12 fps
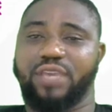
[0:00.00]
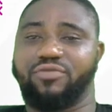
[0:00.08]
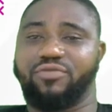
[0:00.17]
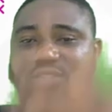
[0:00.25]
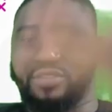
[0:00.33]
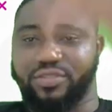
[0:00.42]

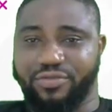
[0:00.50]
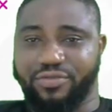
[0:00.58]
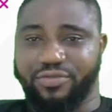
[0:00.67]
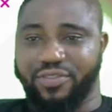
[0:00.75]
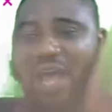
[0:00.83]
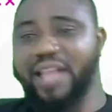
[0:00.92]
If it's
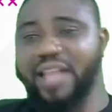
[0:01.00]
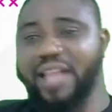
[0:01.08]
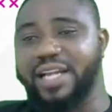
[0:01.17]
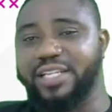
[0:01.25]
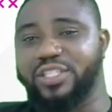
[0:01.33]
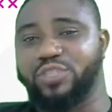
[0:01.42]
flat
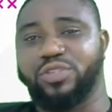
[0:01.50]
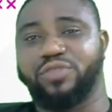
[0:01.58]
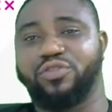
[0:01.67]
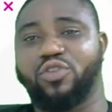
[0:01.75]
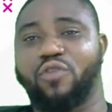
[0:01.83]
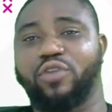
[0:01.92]
like this, it will be
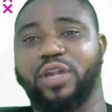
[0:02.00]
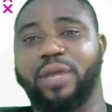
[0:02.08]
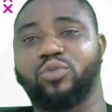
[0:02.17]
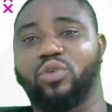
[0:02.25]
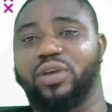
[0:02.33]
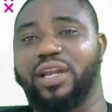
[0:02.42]
difficult for
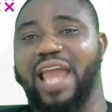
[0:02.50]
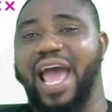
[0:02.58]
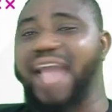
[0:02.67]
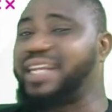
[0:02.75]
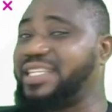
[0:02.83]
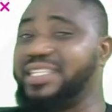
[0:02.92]
them to
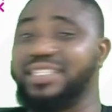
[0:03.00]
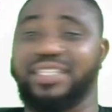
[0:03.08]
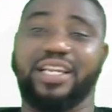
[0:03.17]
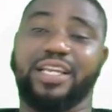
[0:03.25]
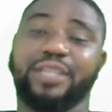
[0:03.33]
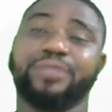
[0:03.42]
glide
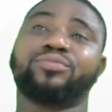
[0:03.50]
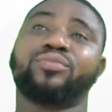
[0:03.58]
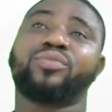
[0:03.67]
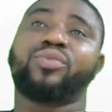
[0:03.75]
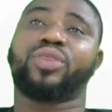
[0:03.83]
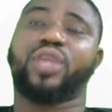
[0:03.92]
easily
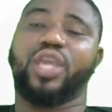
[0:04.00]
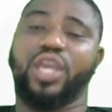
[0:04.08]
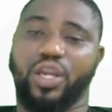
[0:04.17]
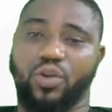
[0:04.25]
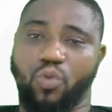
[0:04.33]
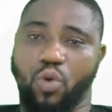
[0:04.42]

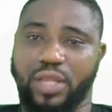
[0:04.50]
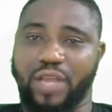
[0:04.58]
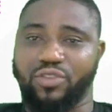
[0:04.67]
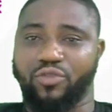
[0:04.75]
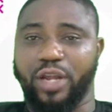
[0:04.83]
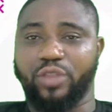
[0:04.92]
in water.
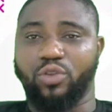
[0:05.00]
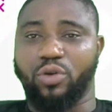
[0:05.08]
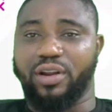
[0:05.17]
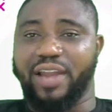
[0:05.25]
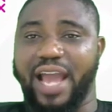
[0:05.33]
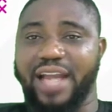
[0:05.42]
So for them to
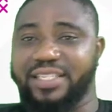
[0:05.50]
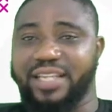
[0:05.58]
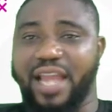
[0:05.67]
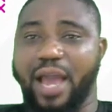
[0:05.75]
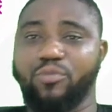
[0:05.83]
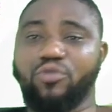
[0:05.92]
glide
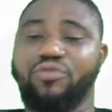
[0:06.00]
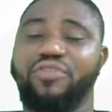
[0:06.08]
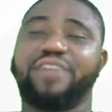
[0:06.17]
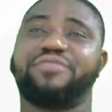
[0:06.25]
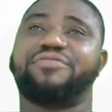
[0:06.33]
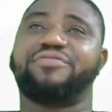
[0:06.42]
easily and move
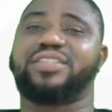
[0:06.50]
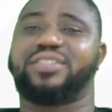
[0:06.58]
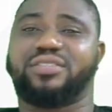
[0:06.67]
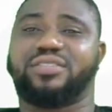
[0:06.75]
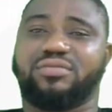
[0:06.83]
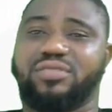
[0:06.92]
very fast